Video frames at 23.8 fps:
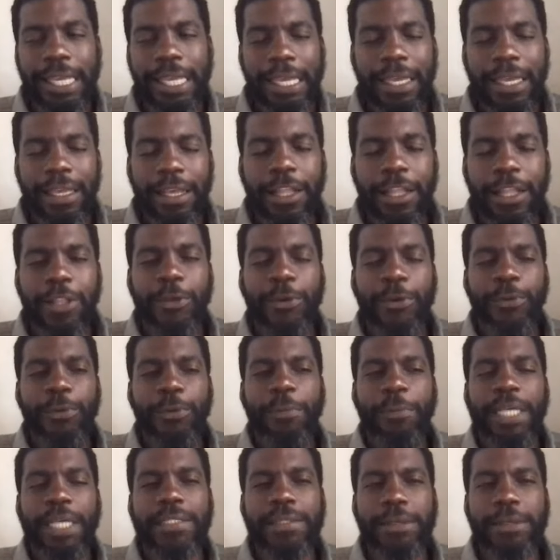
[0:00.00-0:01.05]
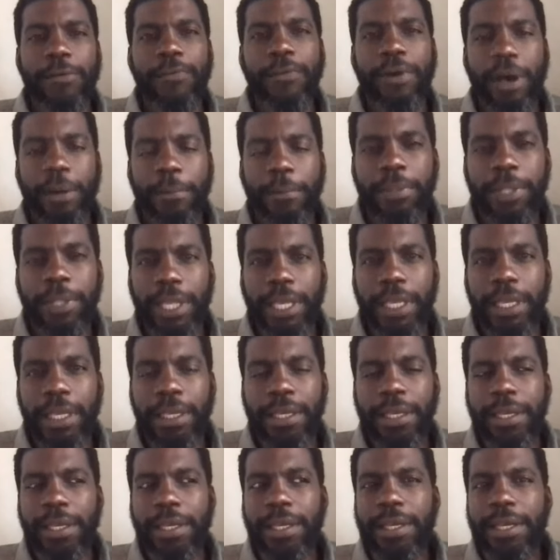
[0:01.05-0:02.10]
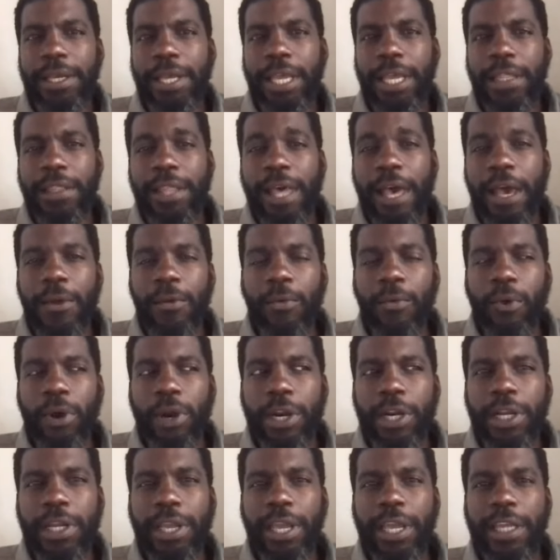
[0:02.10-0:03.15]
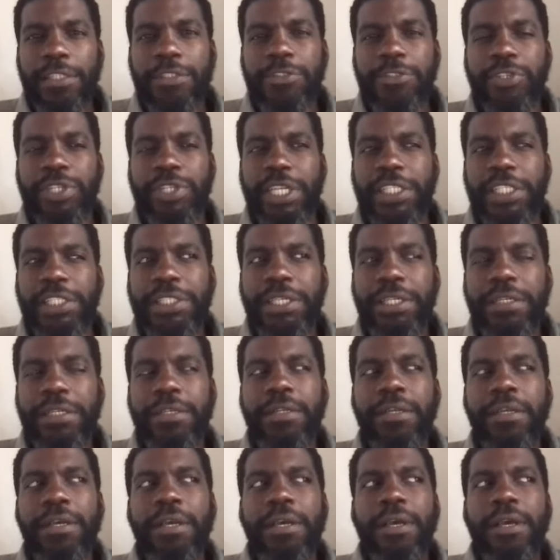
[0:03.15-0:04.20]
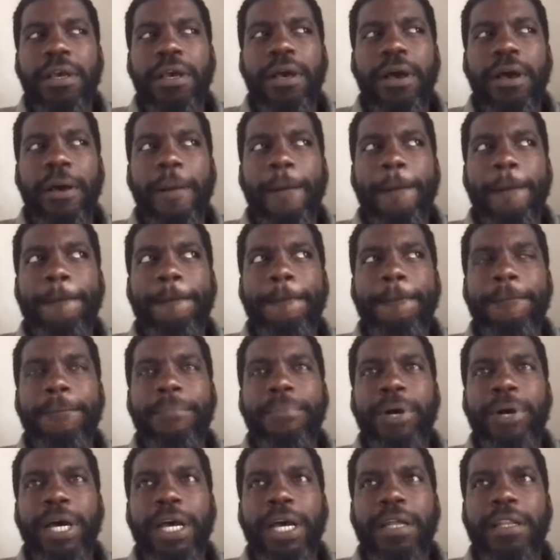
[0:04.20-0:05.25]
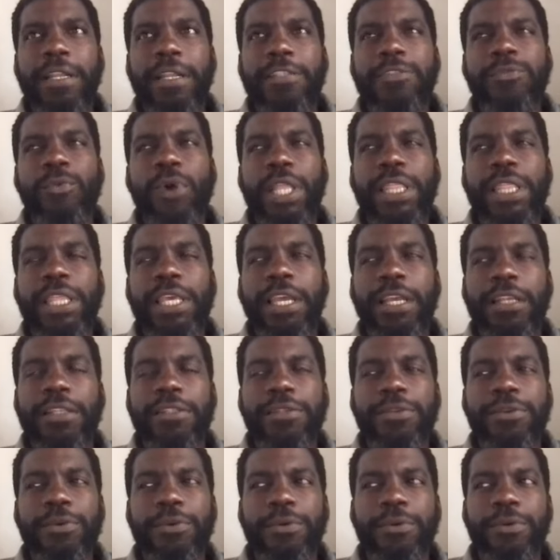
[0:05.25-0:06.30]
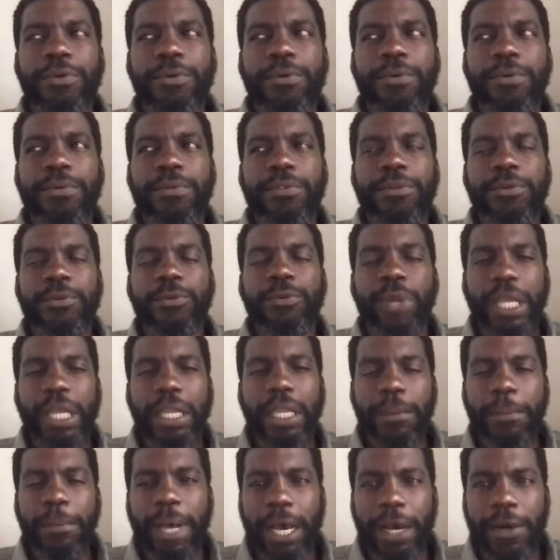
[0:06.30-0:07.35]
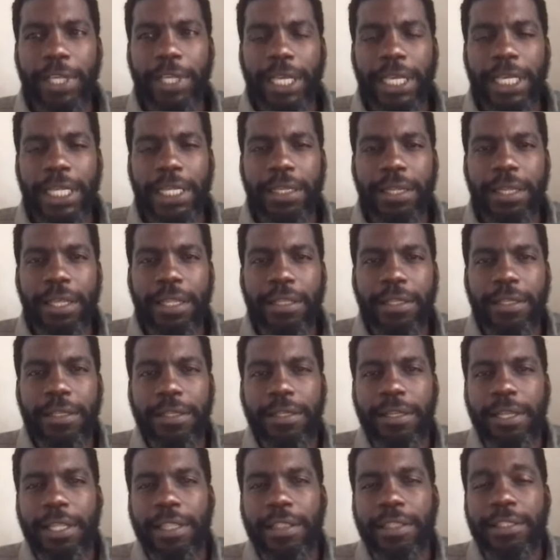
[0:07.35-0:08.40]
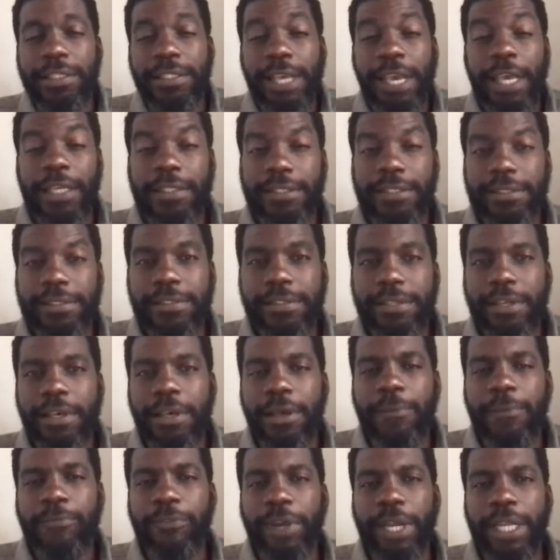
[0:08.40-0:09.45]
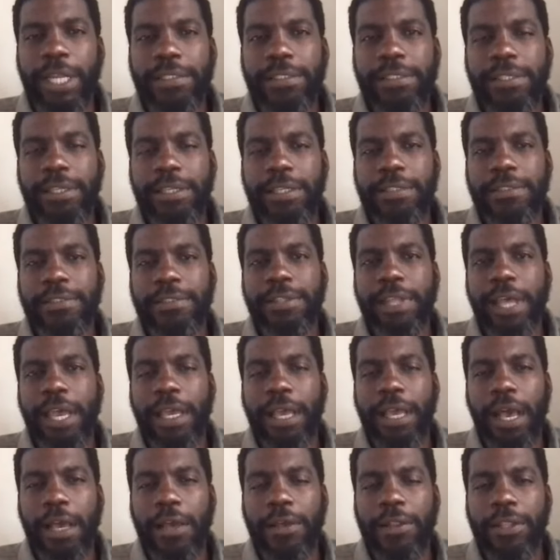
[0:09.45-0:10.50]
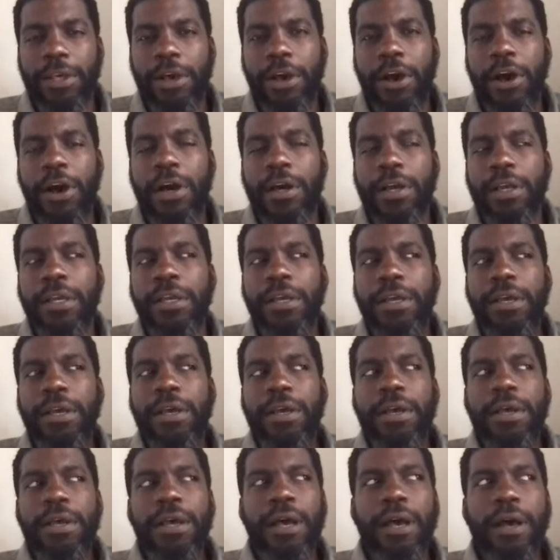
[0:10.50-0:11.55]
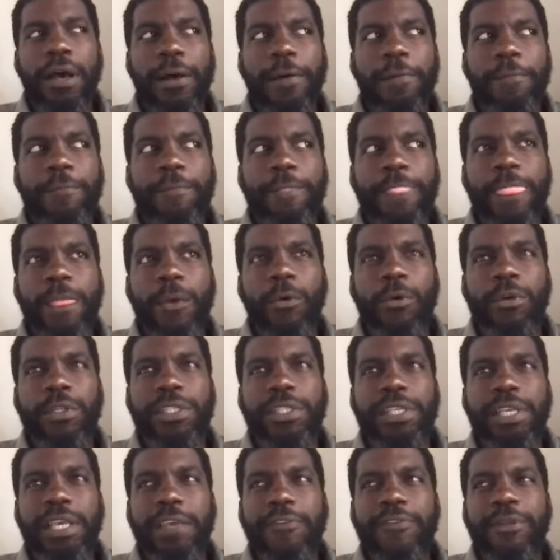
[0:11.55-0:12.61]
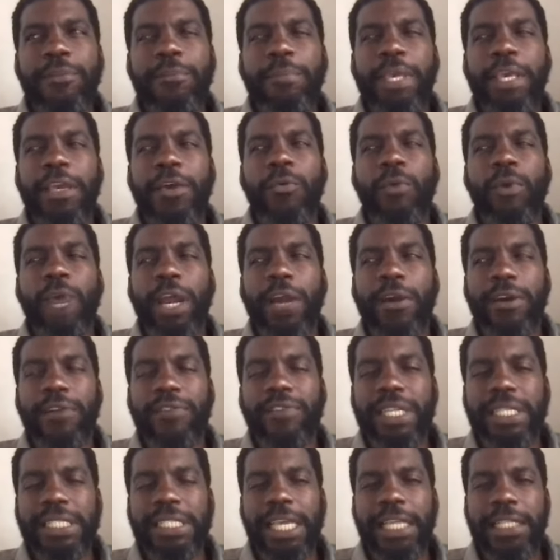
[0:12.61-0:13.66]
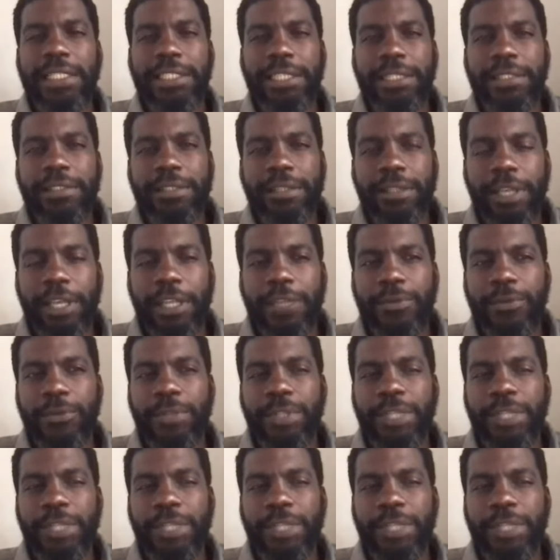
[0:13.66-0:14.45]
include myself humbly in that work and tradition. But it's one thing to read about it in the text, for instance, like High on the Hog, or to even be aware of it tangentially through